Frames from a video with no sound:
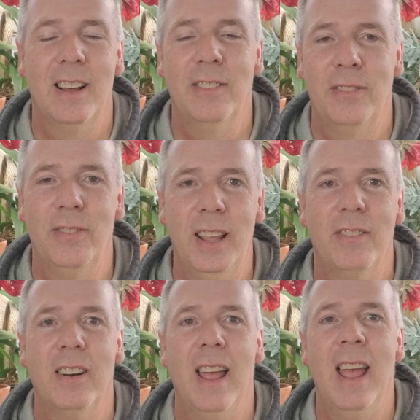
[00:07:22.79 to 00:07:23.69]
of
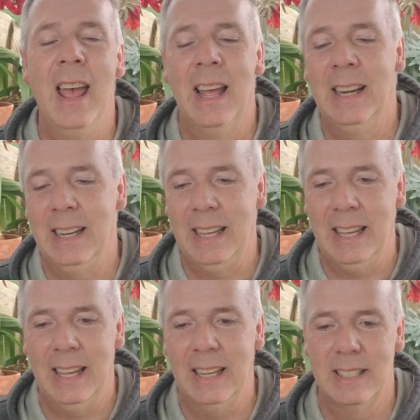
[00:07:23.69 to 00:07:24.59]
flavor and
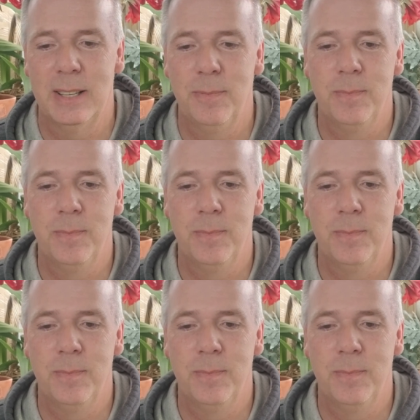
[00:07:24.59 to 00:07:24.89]
heat.